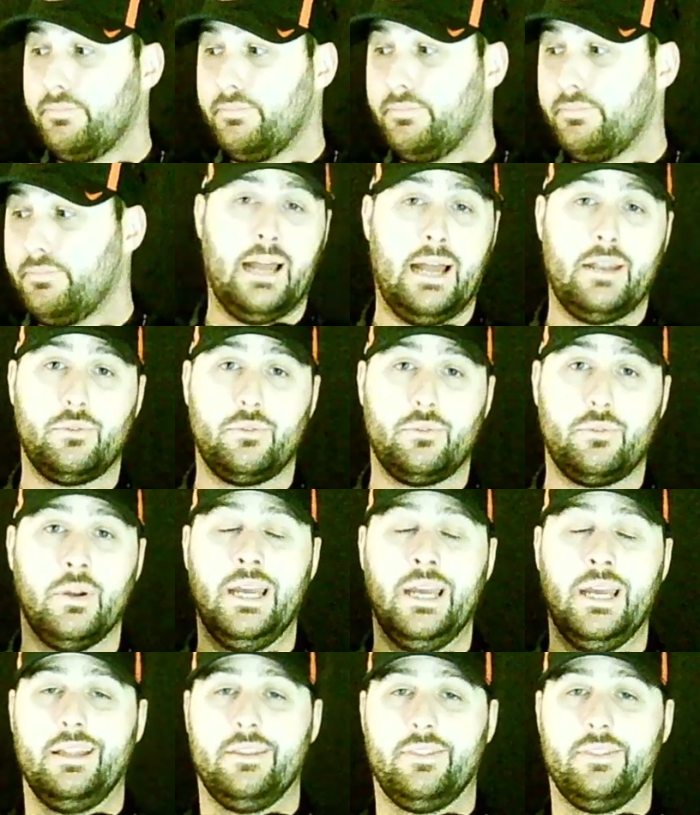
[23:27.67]
I don't know.
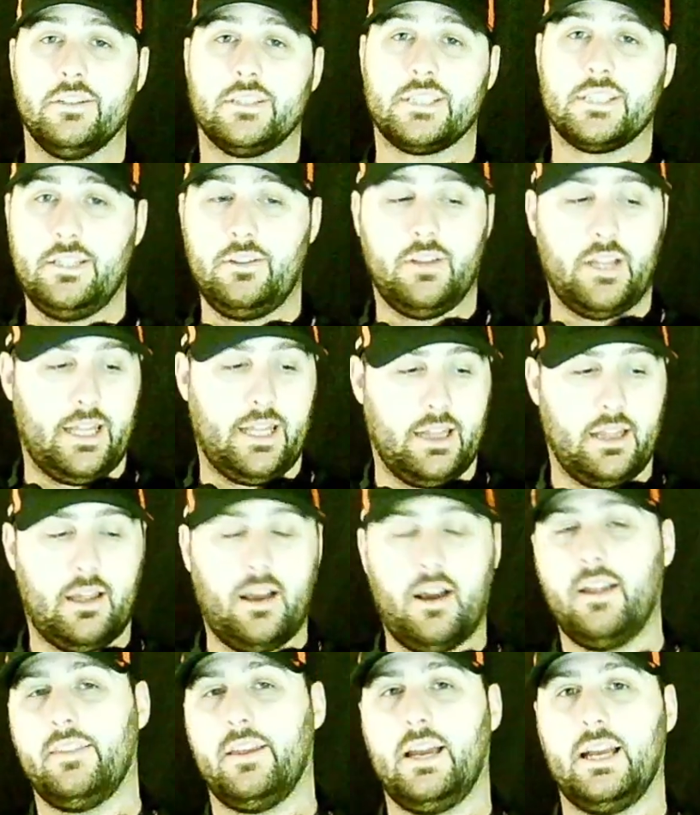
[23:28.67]
There's still a
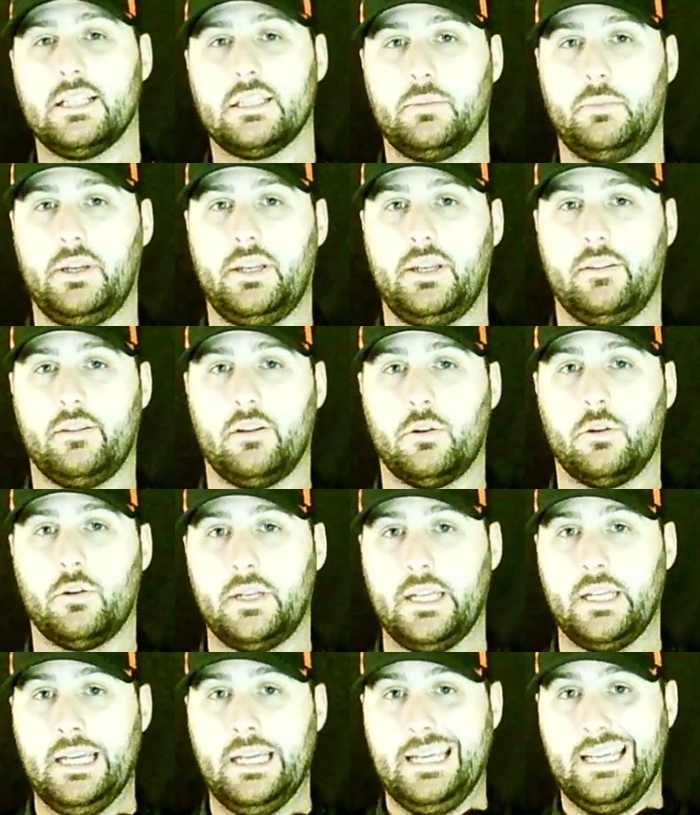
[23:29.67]
lot that has to be determined
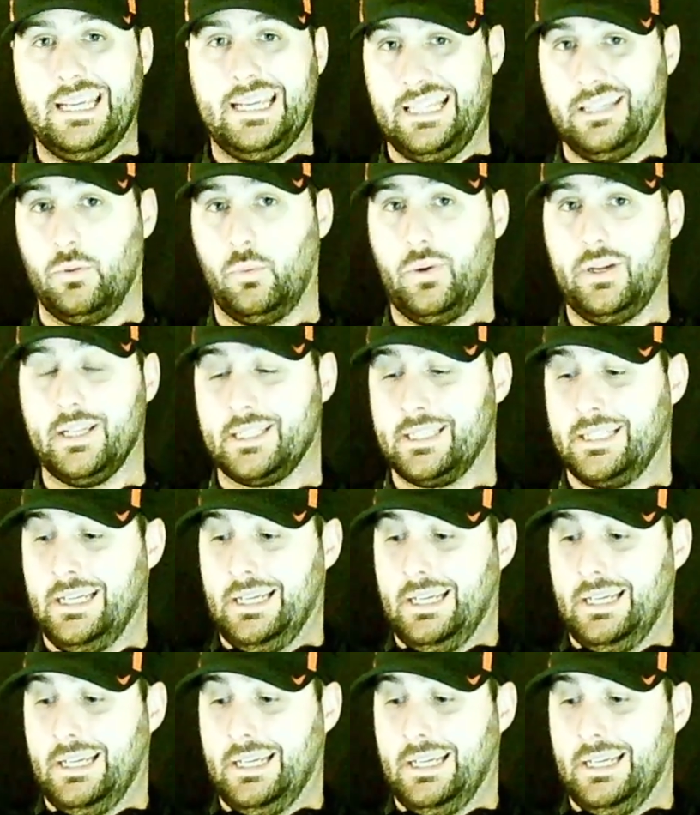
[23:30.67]
in the West.